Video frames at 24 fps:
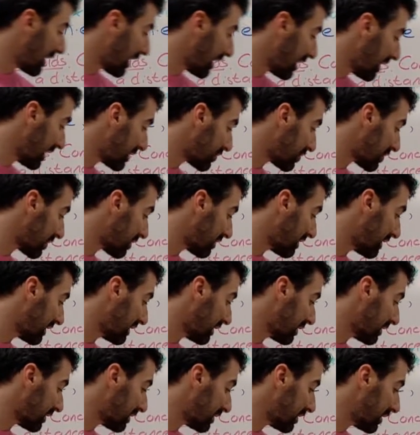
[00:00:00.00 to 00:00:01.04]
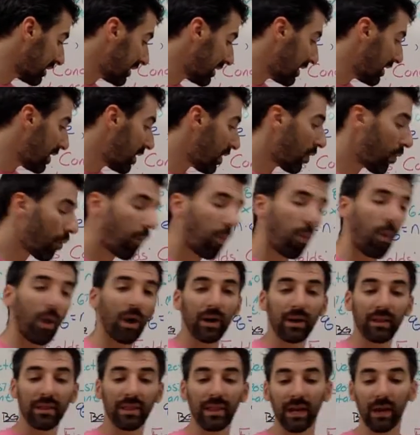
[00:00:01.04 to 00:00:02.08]
that electric field.
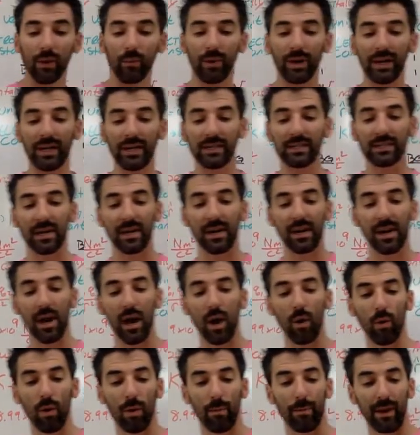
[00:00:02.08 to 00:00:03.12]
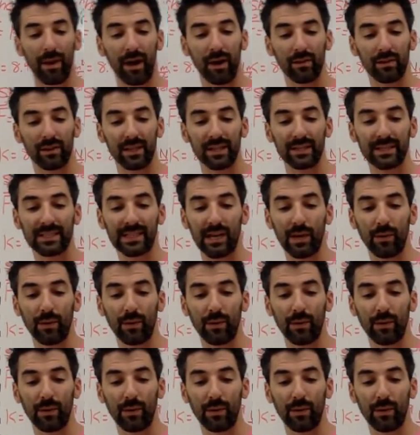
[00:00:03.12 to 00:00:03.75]
One thing we need to know about this,